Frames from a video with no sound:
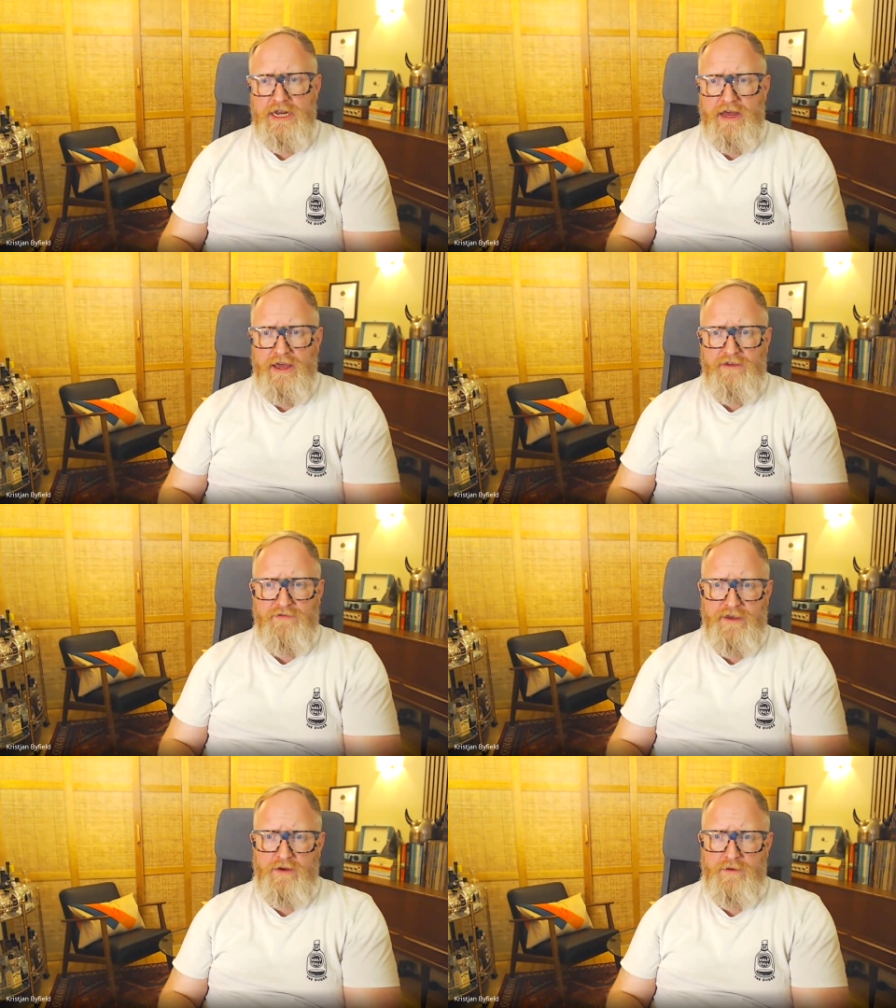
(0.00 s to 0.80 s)
like,
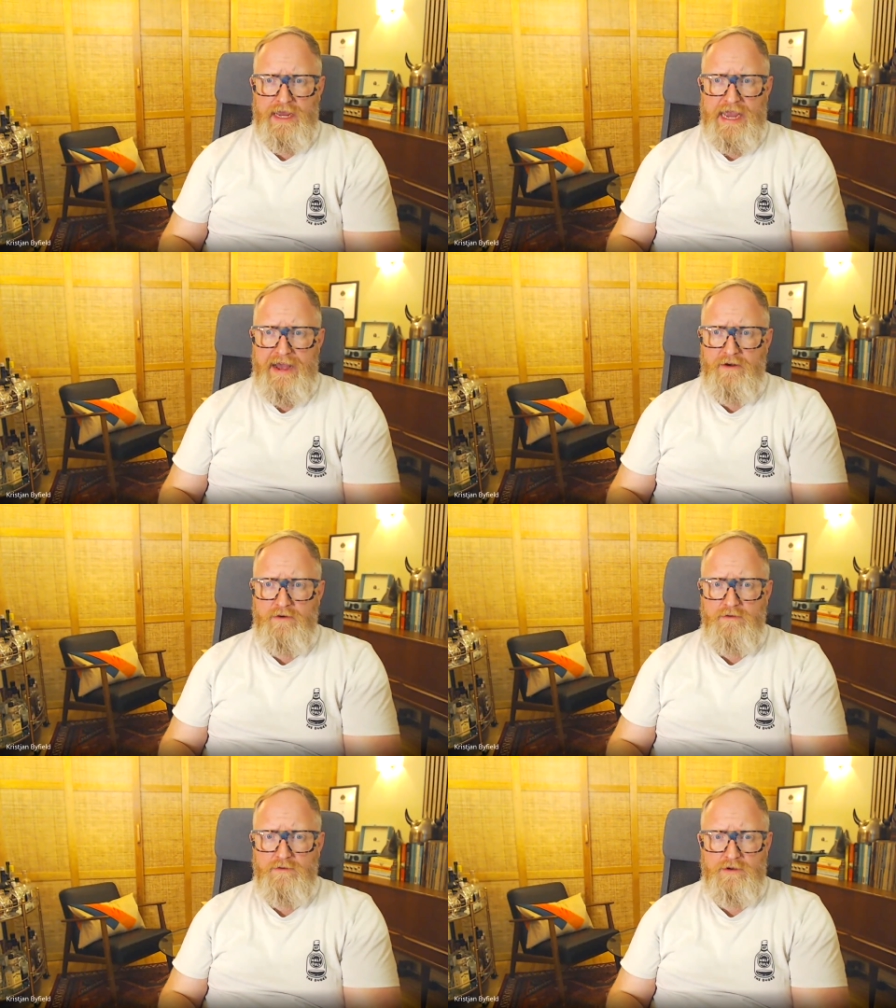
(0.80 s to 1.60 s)
figuring
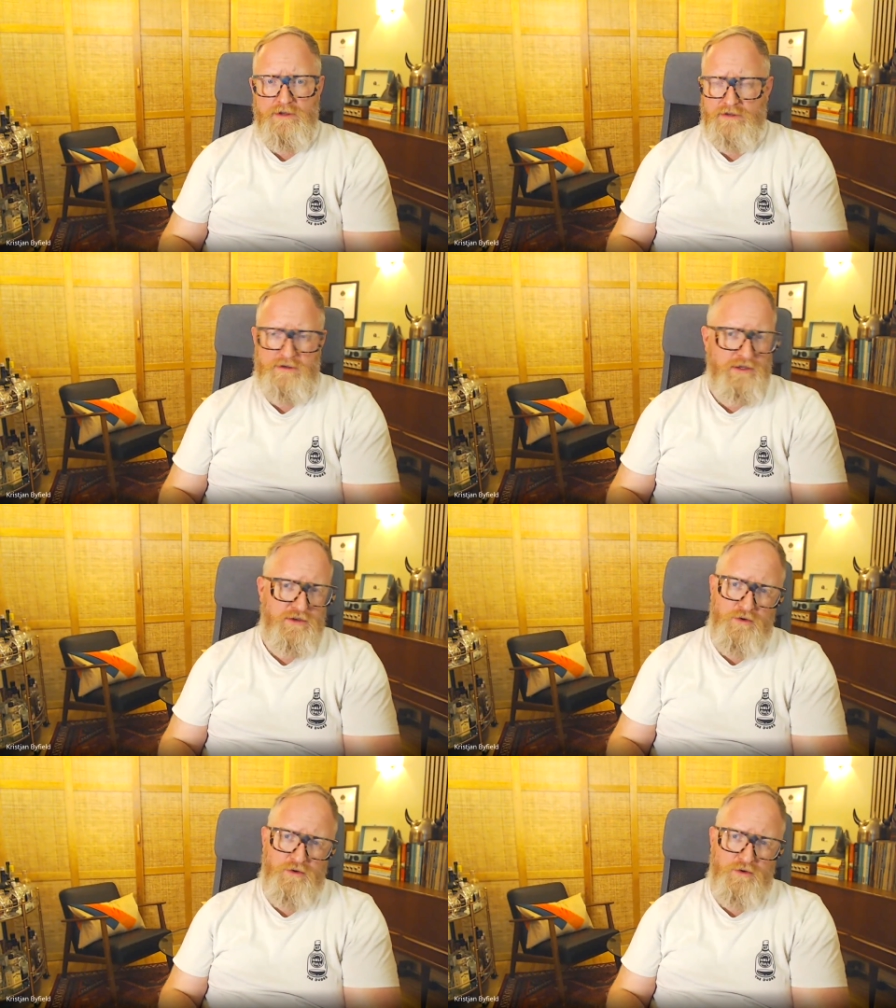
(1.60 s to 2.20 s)
out, because